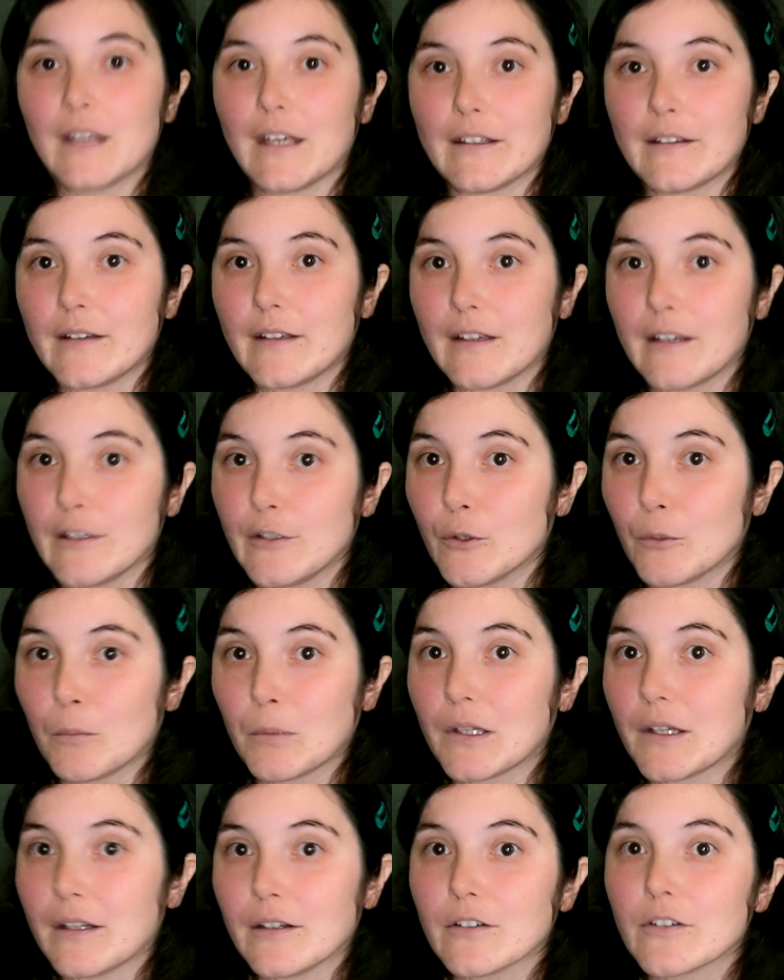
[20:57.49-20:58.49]
aka your
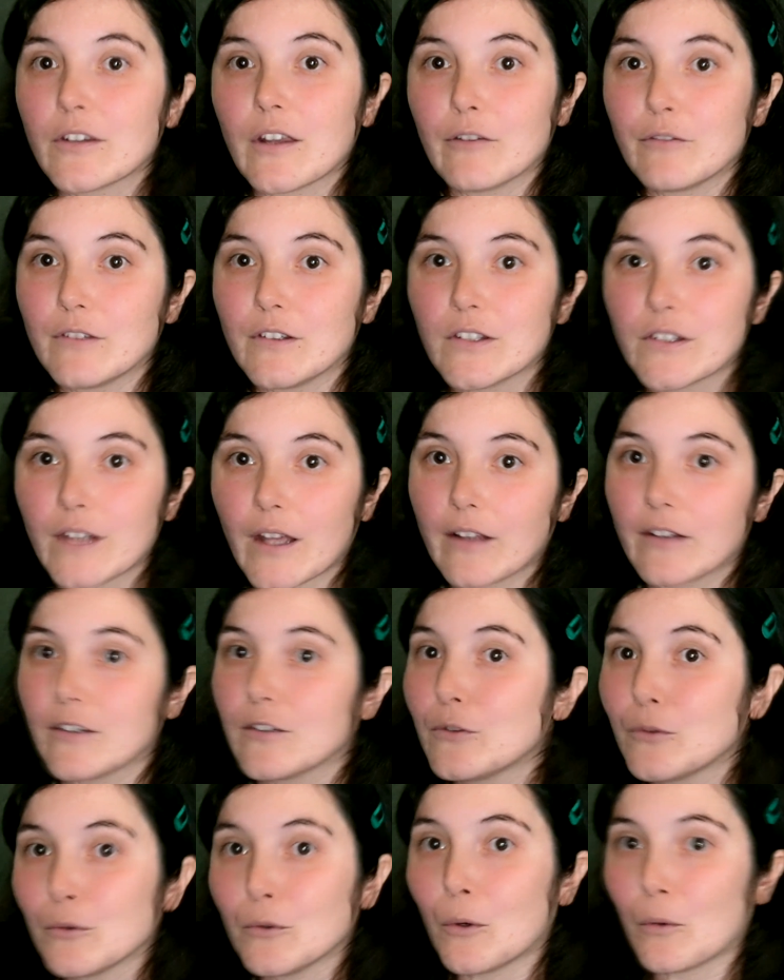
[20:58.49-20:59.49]
players have
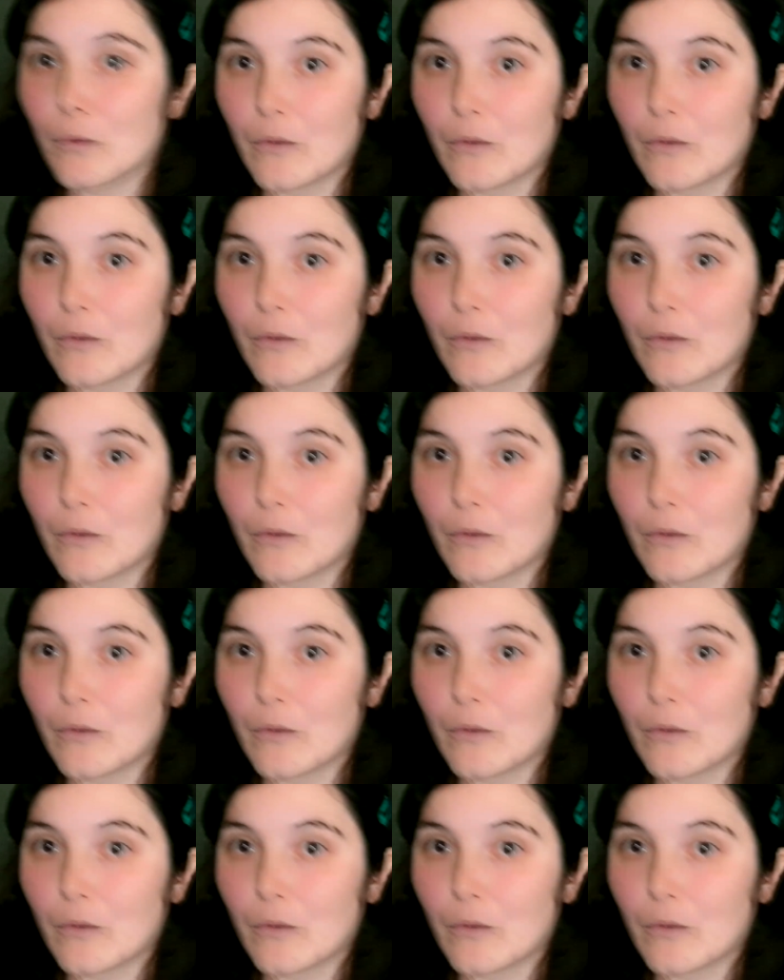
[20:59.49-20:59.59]
decided to go